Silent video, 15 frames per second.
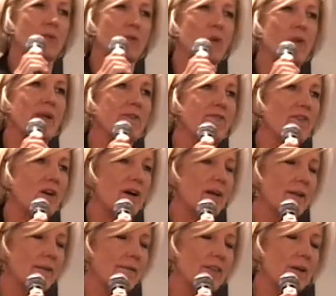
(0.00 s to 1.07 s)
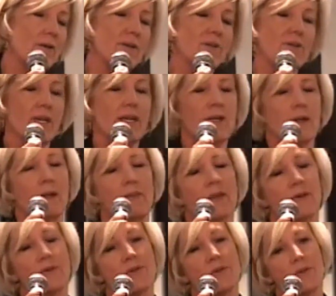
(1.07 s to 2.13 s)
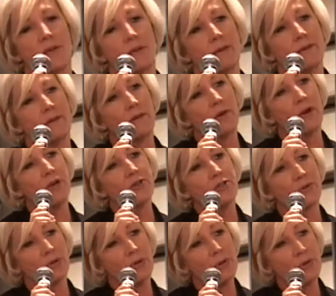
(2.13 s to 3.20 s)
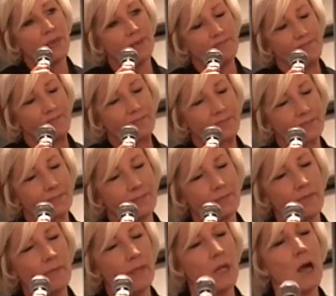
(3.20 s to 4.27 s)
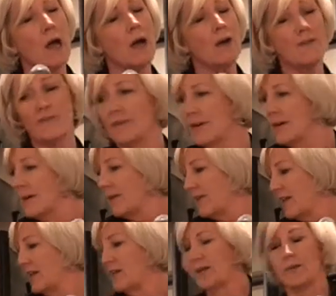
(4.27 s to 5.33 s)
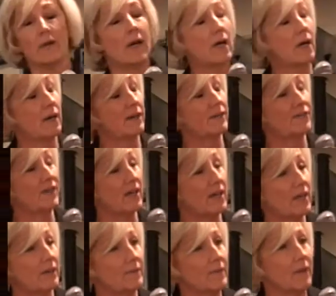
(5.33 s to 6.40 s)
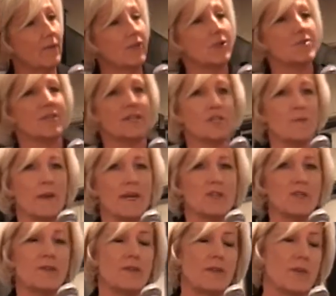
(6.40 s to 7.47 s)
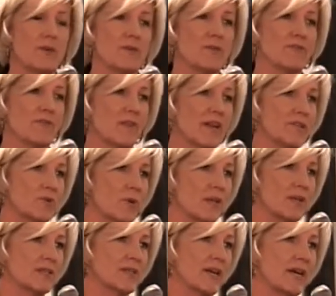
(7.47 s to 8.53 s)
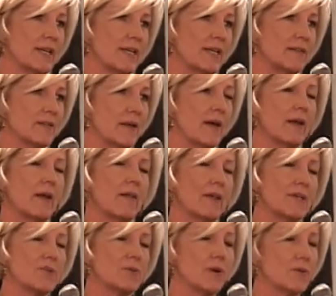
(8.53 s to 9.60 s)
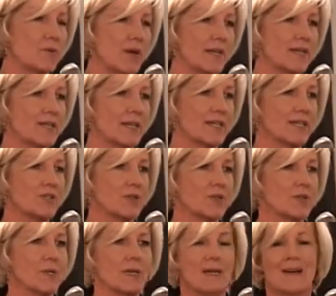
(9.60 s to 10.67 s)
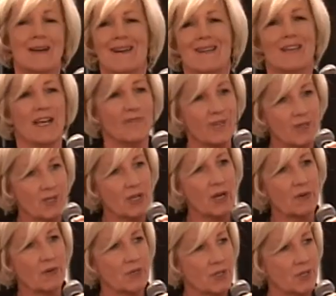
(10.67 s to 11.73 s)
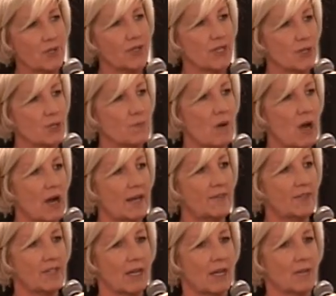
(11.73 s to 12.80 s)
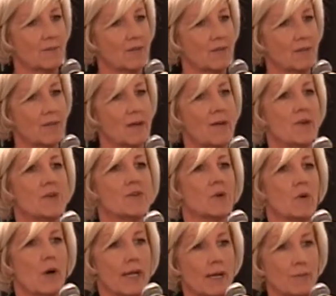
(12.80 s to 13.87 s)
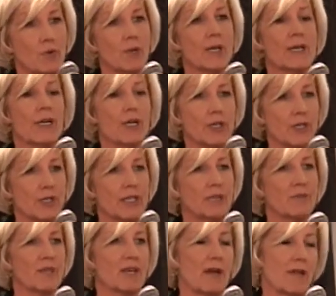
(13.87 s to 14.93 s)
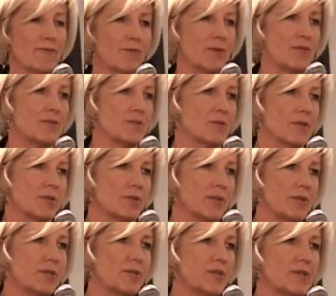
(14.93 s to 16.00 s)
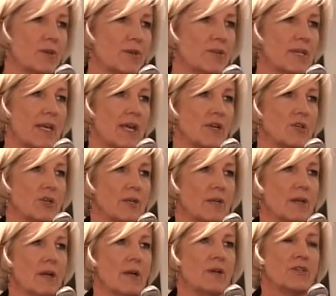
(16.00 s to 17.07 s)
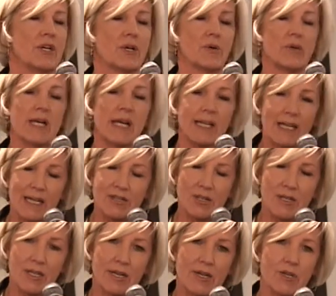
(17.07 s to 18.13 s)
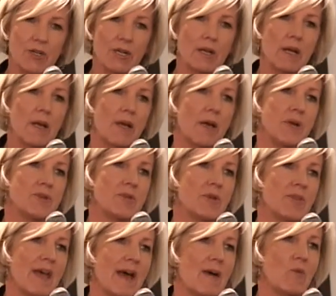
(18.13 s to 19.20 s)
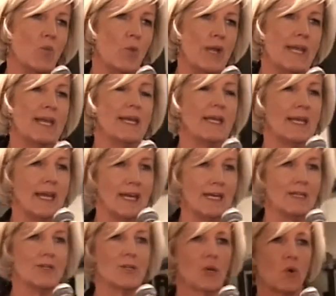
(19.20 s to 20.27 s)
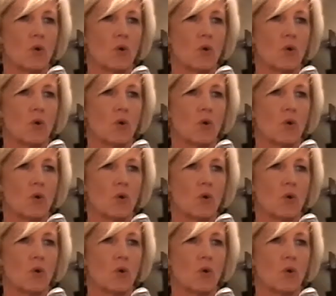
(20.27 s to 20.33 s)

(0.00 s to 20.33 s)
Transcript: growing fraud. There is a, there is a large growth of, thank you, of, uh, there's an expansion in the use of electronic signing, uh, electronic signatures. The evidence code is 30 years behind the times. So I am working currently with the California District Attorneys Association to create legislation so that we can get into